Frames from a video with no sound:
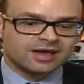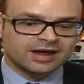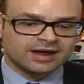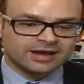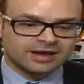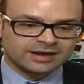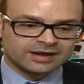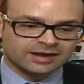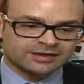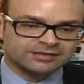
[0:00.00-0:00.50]

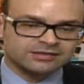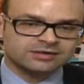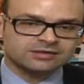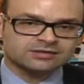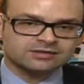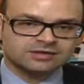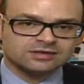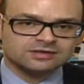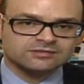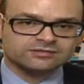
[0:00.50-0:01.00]
I think
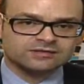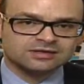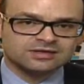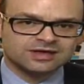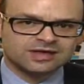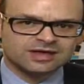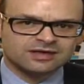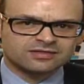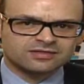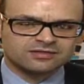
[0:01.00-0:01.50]
at the end of the
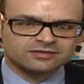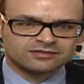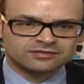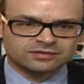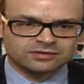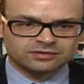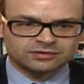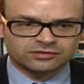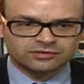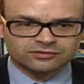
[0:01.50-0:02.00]
day,
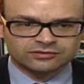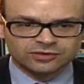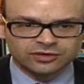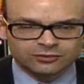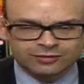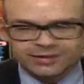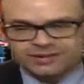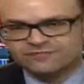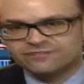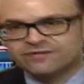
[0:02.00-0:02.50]
the
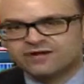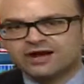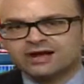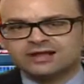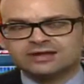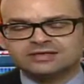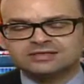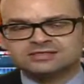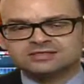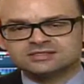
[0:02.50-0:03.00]
great
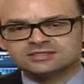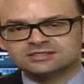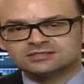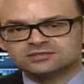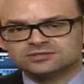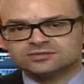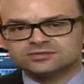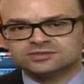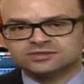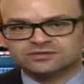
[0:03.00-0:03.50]
violence in
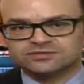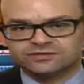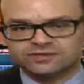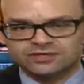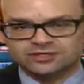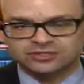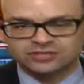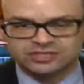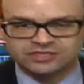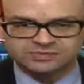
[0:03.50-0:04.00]
terms of
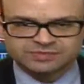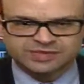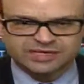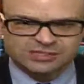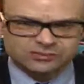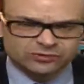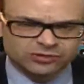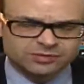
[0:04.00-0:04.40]
the adjustment has